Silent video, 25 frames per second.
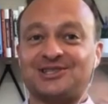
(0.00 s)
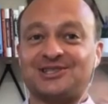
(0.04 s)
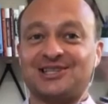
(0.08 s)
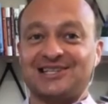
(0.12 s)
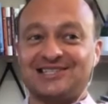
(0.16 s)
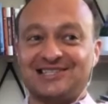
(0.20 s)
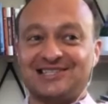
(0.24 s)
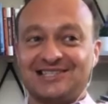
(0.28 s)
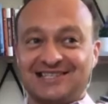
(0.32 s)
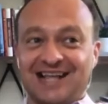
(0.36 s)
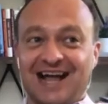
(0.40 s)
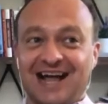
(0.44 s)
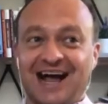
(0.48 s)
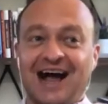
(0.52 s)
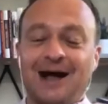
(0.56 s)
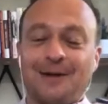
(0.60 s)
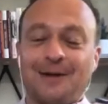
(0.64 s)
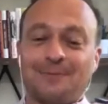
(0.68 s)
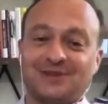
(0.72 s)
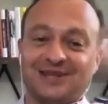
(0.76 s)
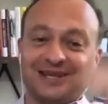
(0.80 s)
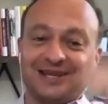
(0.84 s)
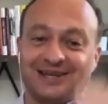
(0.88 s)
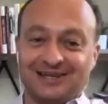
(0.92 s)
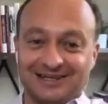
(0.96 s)
to
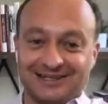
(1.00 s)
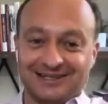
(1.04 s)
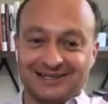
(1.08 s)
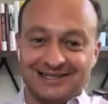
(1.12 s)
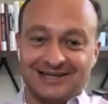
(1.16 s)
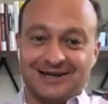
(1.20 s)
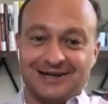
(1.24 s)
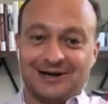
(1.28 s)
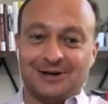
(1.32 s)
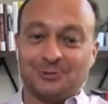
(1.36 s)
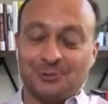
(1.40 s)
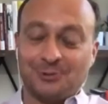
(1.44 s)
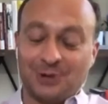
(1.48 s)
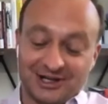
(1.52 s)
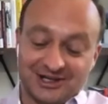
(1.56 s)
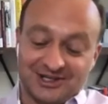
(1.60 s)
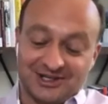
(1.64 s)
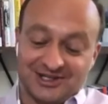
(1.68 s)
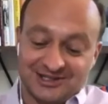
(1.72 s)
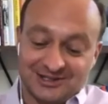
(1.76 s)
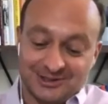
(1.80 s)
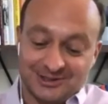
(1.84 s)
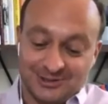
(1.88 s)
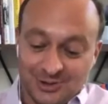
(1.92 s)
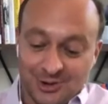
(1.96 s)
stop the, what
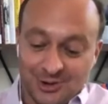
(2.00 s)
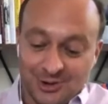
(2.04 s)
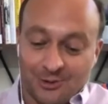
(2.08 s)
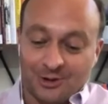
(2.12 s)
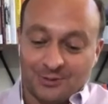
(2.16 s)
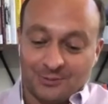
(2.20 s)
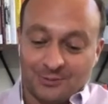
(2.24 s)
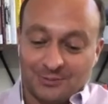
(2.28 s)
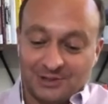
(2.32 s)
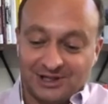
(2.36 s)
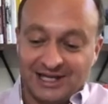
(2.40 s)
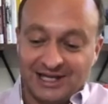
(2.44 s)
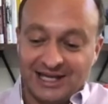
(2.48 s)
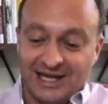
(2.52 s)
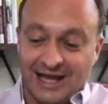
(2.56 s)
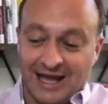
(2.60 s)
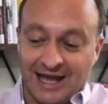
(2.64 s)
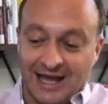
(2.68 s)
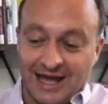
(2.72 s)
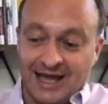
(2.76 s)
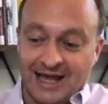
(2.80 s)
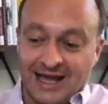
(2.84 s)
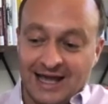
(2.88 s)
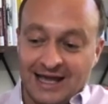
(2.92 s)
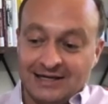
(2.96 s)
is normally
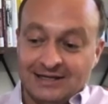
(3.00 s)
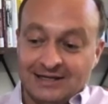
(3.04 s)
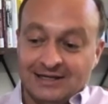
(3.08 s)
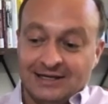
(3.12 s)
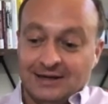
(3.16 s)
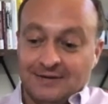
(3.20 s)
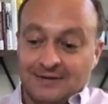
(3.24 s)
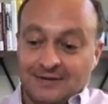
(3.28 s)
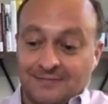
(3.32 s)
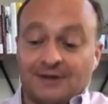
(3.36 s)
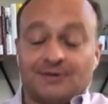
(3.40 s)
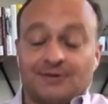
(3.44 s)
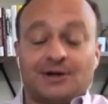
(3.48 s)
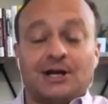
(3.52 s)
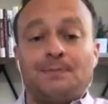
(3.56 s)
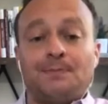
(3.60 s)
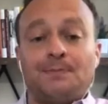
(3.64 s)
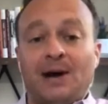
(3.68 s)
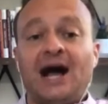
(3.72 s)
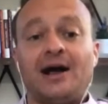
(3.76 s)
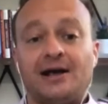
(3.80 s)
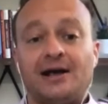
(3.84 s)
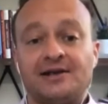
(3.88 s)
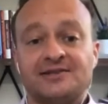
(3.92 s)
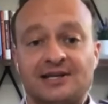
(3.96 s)
a very
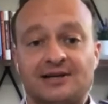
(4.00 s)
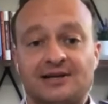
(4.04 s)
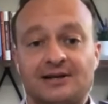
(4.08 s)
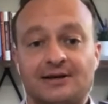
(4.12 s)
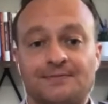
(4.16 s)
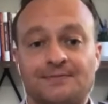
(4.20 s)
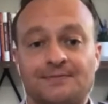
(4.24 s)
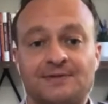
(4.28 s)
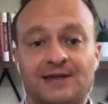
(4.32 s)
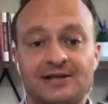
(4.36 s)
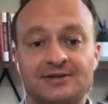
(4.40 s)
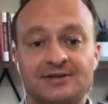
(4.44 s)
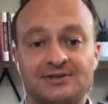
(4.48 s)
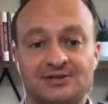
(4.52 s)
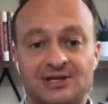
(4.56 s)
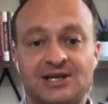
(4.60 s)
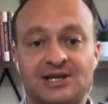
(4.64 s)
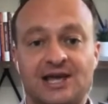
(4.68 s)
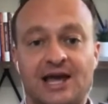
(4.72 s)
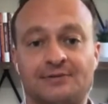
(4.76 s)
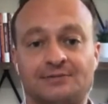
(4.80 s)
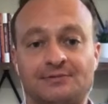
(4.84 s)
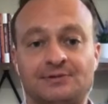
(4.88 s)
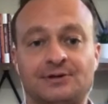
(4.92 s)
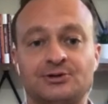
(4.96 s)
positive thing to
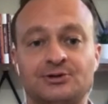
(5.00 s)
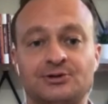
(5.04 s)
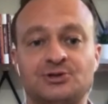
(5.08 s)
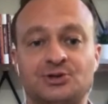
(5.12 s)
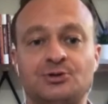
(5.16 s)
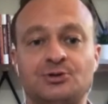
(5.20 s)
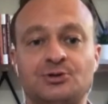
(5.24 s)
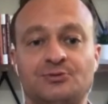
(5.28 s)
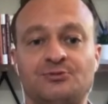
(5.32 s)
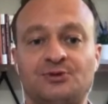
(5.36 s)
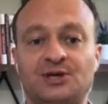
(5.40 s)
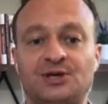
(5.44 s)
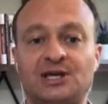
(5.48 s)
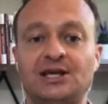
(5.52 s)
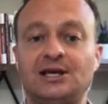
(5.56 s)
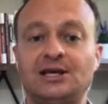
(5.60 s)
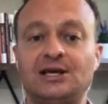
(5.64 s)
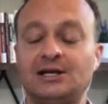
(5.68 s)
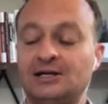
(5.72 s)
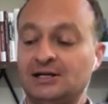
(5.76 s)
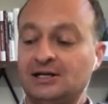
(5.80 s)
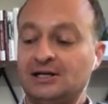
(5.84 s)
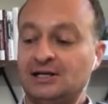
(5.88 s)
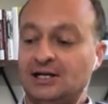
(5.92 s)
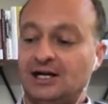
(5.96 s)
get those
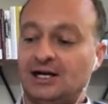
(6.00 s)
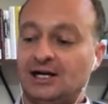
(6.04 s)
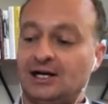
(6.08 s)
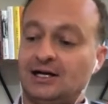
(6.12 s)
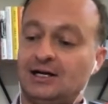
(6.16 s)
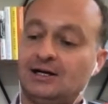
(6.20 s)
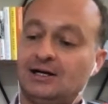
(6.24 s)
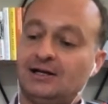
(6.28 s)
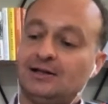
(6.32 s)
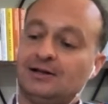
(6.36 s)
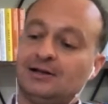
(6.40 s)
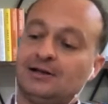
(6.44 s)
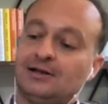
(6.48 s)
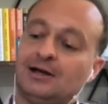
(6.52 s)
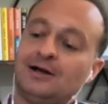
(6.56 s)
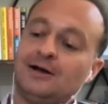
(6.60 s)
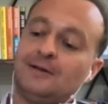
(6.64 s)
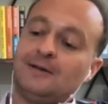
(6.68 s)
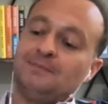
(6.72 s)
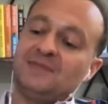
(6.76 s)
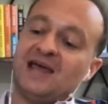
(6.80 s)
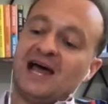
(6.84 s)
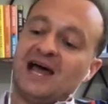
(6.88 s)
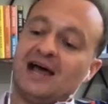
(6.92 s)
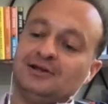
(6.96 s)

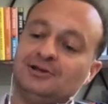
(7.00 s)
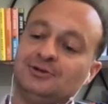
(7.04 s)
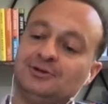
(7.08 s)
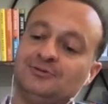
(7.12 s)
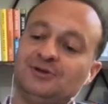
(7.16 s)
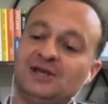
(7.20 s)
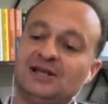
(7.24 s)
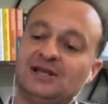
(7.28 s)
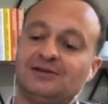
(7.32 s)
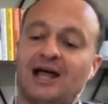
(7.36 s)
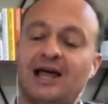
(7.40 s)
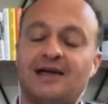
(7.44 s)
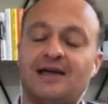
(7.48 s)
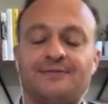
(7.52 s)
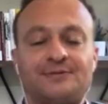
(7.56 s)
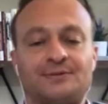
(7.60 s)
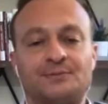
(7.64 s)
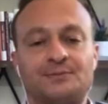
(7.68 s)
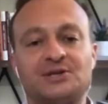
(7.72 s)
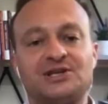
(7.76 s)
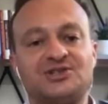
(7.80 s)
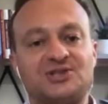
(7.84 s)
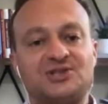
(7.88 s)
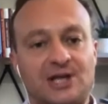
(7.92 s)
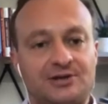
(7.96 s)
that UV light
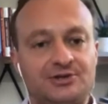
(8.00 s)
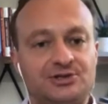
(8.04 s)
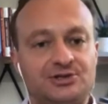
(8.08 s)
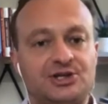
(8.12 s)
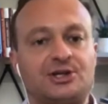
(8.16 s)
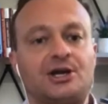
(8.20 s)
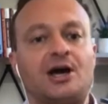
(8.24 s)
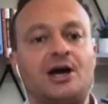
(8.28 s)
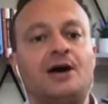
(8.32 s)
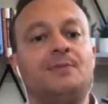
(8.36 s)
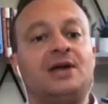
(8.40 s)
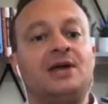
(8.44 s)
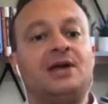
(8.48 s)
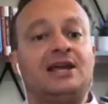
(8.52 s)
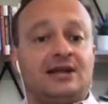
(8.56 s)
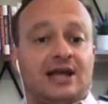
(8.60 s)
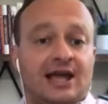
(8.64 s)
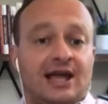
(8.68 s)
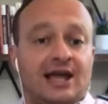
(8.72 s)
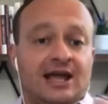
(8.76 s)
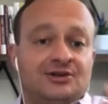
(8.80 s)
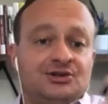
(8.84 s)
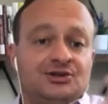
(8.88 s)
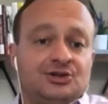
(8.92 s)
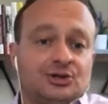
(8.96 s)
from the sun to come in
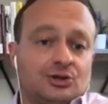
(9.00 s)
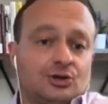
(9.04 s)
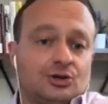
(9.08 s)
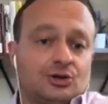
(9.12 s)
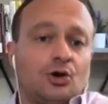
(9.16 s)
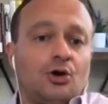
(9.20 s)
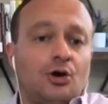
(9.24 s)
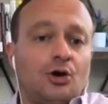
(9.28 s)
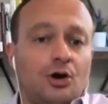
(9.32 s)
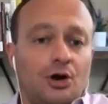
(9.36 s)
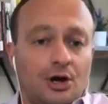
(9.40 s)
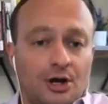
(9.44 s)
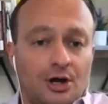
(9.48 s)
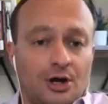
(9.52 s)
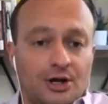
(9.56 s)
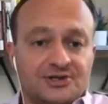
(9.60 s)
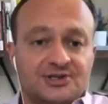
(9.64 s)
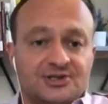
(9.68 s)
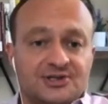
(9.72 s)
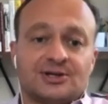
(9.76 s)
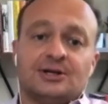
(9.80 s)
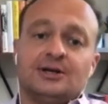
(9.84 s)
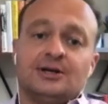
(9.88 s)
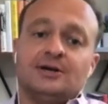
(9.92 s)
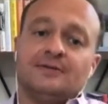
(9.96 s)
and
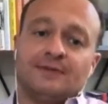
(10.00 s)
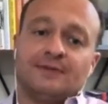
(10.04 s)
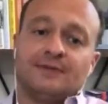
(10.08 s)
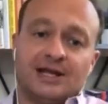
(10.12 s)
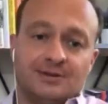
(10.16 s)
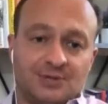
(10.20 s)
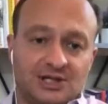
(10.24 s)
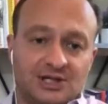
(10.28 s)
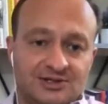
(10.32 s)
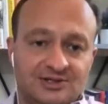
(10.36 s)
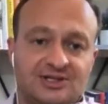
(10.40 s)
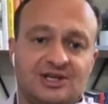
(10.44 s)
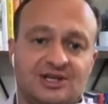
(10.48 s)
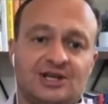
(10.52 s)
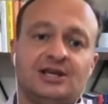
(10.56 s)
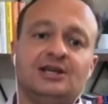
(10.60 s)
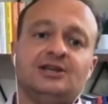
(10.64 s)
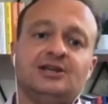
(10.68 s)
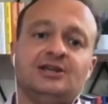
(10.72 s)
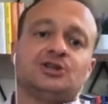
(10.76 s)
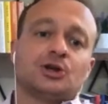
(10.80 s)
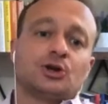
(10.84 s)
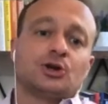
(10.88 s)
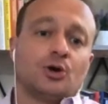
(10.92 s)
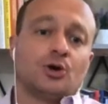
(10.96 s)
cause vitamin
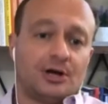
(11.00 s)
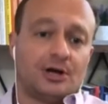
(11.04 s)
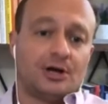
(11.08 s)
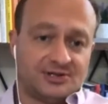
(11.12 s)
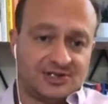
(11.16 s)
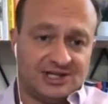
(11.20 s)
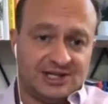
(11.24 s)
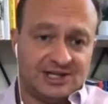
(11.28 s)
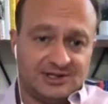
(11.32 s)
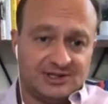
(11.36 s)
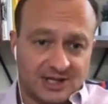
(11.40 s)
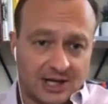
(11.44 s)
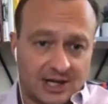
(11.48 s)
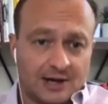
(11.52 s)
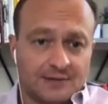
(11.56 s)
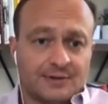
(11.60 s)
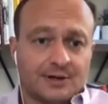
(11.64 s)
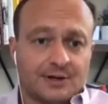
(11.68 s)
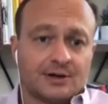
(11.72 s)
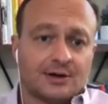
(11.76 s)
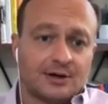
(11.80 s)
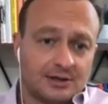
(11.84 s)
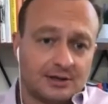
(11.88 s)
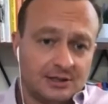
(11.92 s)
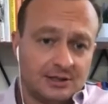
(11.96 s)
D to cause these
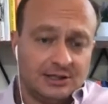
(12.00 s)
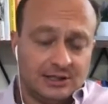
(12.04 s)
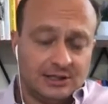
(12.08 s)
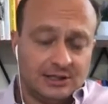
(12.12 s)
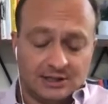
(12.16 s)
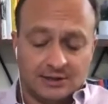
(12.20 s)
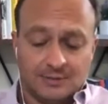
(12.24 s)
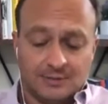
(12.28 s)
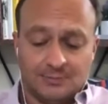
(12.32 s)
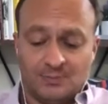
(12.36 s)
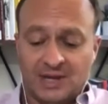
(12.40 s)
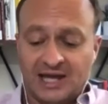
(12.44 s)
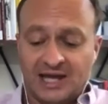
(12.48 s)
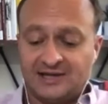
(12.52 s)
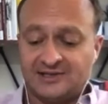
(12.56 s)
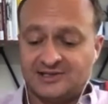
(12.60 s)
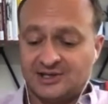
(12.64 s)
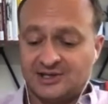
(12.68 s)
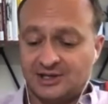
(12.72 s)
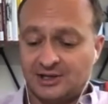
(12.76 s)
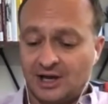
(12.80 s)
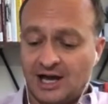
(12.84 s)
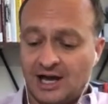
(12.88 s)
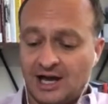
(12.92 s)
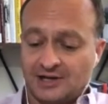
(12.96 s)
other
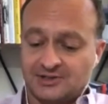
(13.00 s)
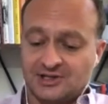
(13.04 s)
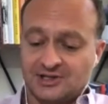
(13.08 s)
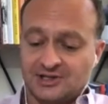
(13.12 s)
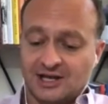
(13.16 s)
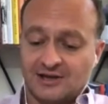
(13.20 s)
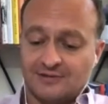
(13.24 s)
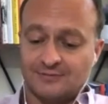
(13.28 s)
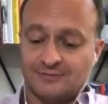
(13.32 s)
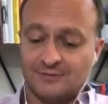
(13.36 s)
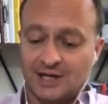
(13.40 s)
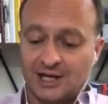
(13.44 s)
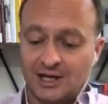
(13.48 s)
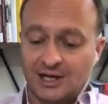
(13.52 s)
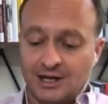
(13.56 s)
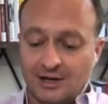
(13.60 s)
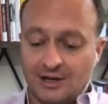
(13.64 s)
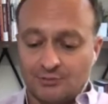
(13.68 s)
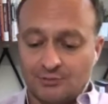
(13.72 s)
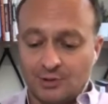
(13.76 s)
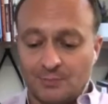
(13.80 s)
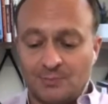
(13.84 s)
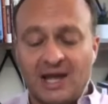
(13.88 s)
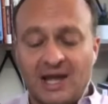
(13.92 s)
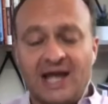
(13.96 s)
basic
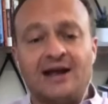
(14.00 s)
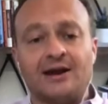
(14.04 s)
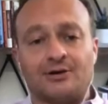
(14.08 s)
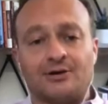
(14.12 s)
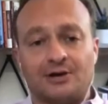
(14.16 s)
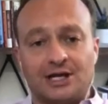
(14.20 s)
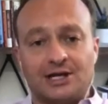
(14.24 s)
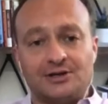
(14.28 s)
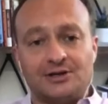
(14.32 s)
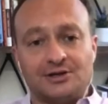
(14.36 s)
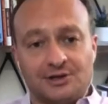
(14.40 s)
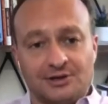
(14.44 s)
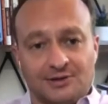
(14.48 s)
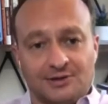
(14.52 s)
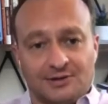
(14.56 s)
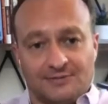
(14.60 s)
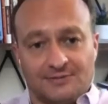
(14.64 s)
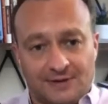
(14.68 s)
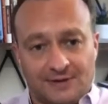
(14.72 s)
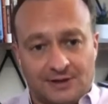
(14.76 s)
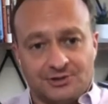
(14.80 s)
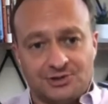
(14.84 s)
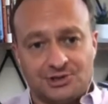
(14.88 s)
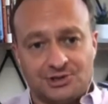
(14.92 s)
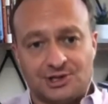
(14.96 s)
oxidative repairing
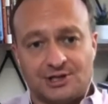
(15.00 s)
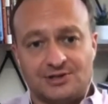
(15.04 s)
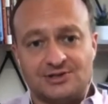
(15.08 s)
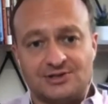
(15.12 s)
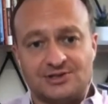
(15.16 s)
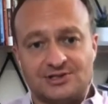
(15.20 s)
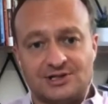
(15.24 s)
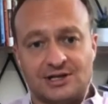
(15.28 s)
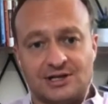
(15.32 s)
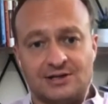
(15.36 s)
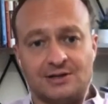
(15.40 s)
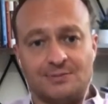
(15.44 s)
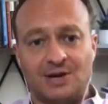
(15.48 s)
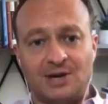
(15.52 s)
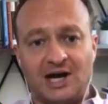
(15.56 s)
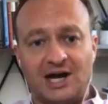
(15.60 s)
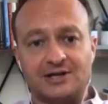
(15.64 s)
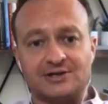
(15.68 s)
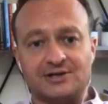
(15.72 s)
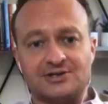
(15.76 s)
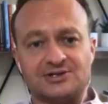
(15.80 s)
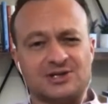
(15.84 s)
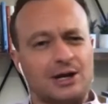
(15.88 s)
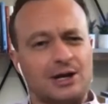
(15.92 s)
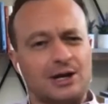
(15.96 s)
functions in the
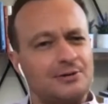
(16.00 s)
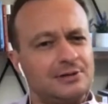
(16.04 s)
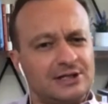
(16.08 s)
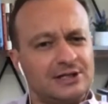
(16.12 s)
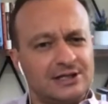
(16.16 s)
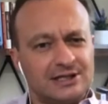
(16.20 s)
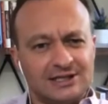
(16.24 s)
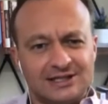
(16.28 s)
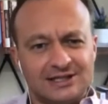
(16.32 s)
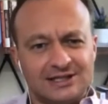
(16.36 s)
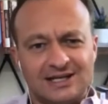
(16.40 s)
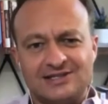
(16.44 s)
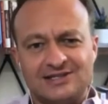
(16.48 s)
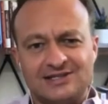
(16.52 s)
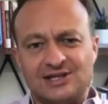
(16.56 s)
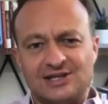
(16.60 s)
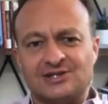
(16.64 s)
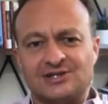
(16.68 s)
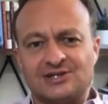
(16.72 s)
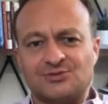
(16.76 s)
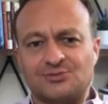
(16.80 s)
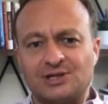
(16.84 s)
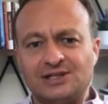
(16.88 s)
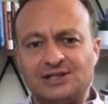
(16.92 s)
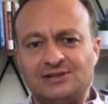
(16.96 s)
body. So
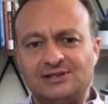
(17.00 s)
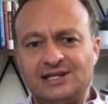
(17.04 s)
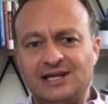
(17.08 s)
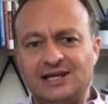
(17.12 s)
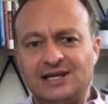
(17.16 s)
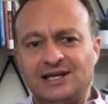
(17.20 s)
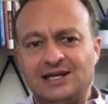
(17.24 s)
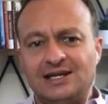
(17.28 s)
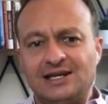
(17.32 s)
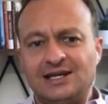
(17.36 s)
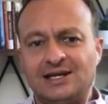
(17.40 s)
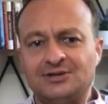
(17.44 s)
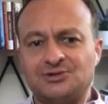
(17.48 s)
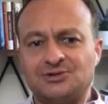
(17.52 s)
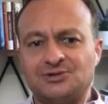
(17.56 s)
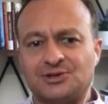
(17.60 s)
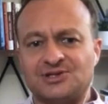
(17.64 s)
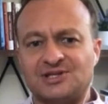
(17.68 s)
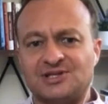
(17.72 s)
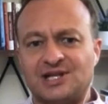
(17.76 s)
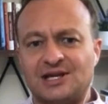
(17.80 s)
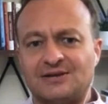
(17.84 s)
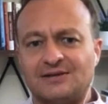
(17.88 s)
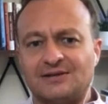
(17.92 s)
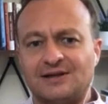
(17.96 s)
it's really
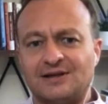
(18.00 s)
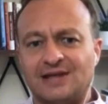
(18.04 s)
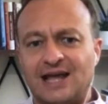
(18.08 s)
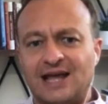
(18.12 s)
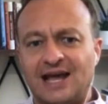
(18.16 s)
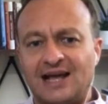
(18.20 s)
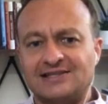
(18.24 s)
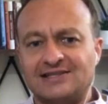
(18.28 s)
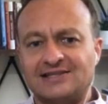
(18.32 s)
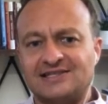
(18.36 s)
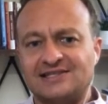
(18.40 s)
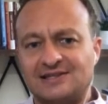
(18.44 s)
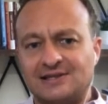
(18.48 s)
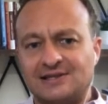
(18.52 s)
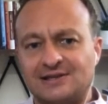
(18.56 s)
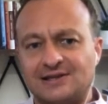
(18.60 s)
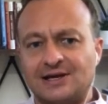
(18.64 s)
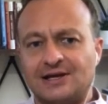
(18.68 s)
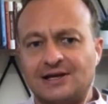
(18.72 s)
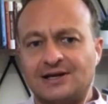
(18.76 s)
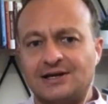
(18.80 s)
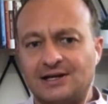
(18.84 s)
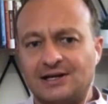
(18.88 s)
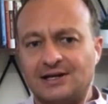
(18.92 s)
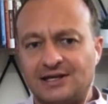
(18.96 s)
interesting that that's
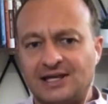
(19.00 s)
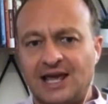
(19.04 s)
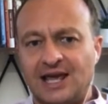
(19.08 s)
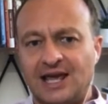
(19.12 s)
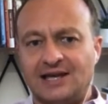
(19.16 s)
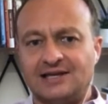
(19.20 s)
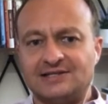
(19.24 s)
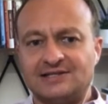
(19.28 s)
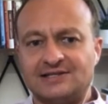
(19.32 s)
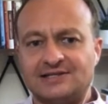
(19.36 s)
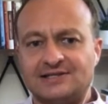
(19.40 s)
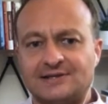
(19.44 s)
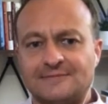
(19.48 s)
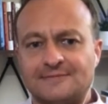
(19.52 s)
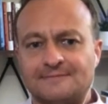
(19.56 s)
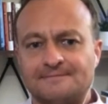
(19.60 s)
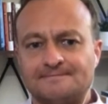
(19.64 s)
the case.